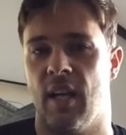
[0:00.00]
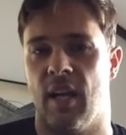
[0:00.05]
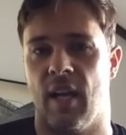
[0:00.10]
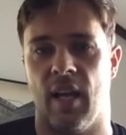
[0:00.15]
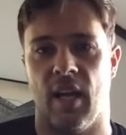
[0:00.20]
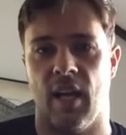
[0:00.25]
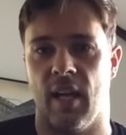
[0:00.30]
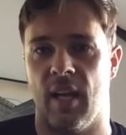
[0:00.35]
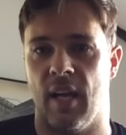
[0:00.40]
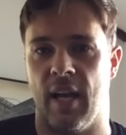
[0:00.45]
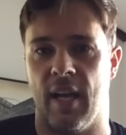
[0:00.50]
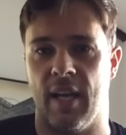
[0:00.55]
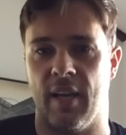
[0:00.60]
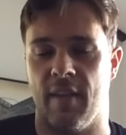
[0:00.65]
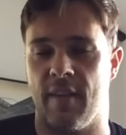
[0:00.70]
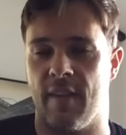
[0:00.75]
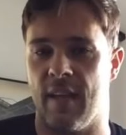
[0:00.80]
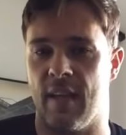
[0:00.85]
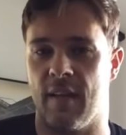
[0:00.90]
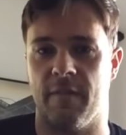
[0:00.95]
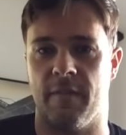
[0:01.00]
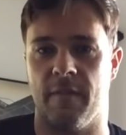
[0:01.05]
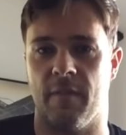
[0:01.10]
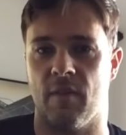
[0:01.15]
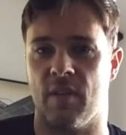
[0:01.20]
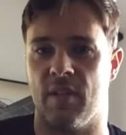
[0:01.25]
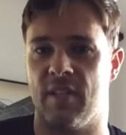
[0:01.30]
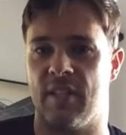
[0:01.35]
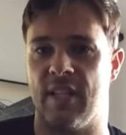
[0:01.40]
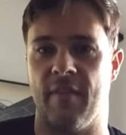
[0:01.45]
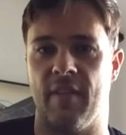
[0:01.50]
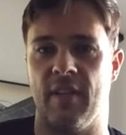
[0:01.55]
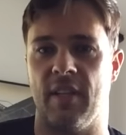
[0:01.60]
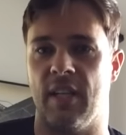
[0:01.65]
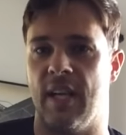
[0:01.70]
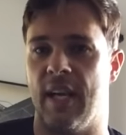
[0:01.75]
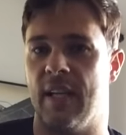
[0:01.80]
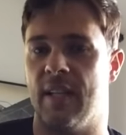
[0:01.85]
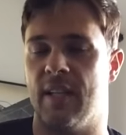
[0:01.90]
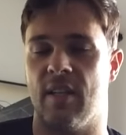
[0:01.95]
Uh, I think for
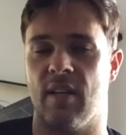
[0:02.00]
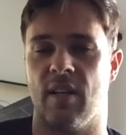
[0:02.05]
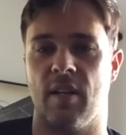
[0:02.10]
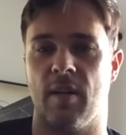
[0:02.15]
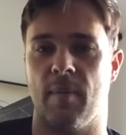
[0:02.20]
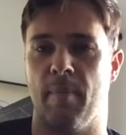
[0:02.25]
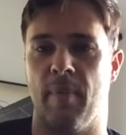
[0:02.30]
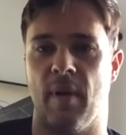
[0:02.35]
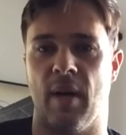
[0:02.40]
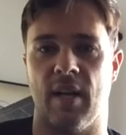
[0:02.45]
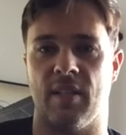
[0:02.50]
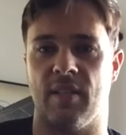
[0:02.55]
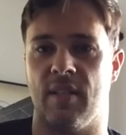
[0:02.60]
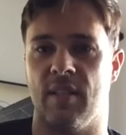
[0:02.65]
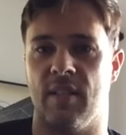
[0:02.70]
17, 1800 bucks,